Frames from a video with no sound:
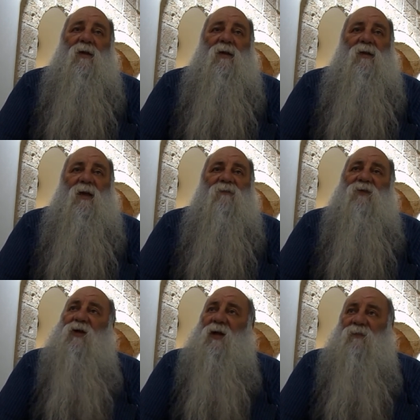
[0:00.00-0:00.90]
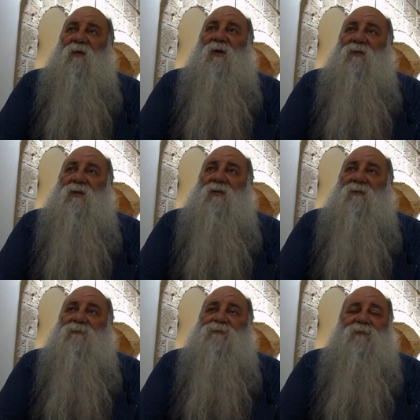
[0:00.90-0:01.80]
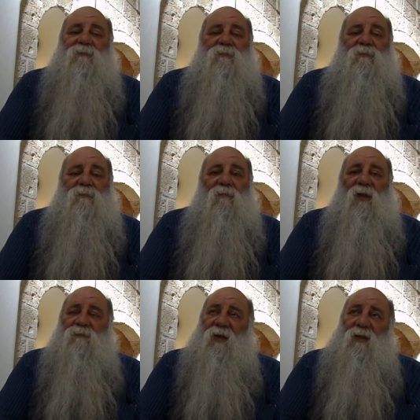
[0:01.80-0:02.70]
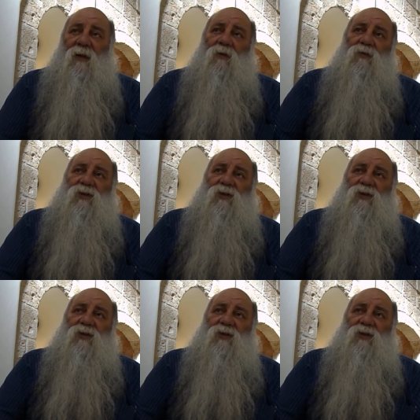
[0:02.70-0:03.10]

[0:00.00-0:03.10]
and I'm very happy about it made a whole